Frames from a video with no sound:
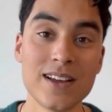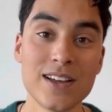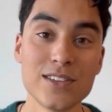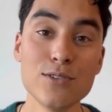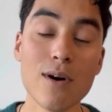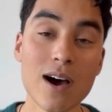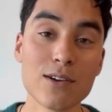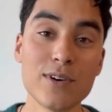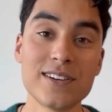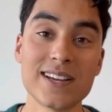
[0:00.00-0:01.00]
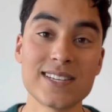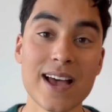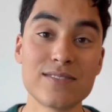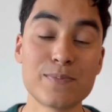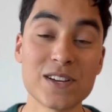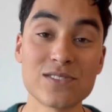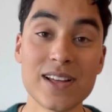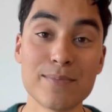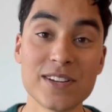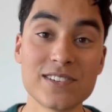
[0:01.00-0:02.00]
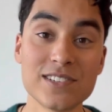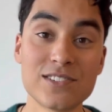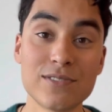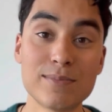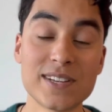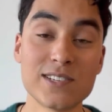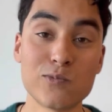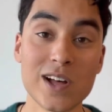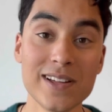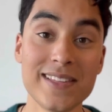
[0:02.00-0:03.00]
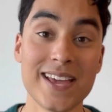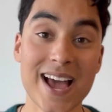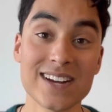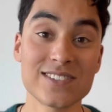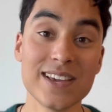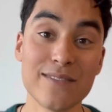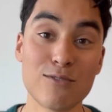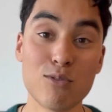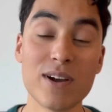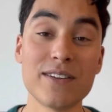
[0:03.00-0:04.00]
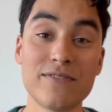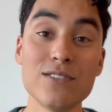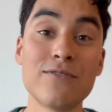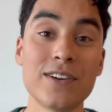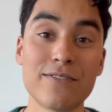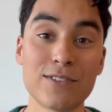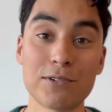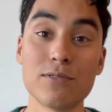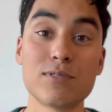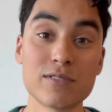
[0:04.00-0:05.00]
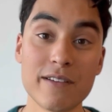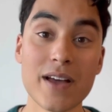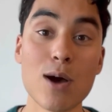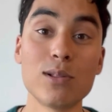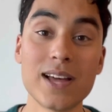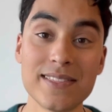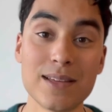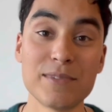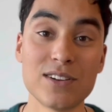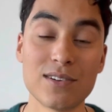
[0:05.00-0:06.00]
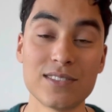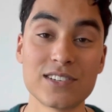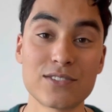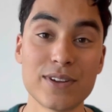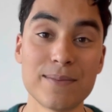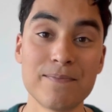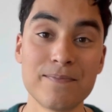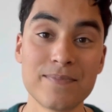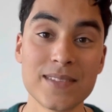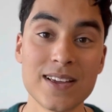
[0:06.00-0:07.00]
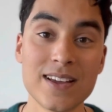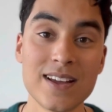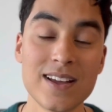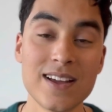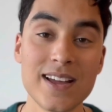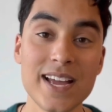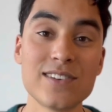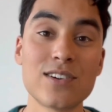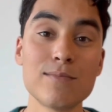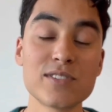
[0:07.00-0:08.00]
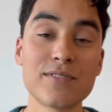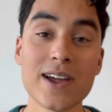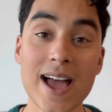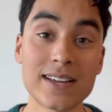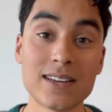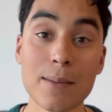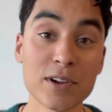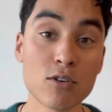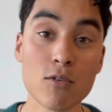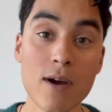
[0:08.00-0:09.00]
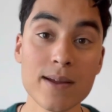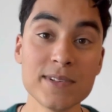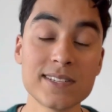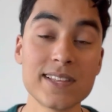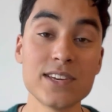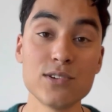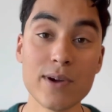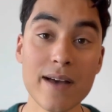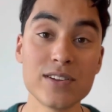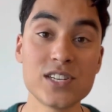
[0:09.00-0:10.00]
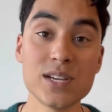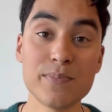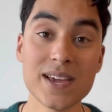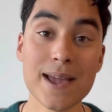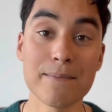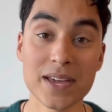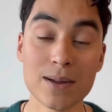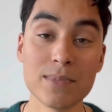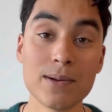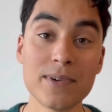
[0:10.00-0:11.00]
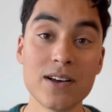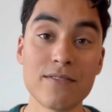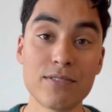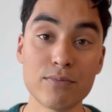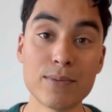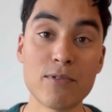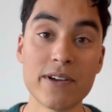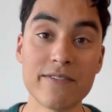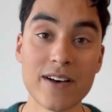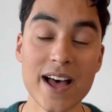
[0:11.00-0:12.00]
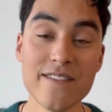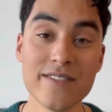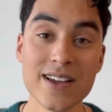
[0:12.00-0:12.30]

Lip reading: uOttawa does have special admission streams as well, and they actually have quite a few for different groups, so I've outlined them here on the screen. In terms of their academic requirements, they do have a GPA minimum of 3.5,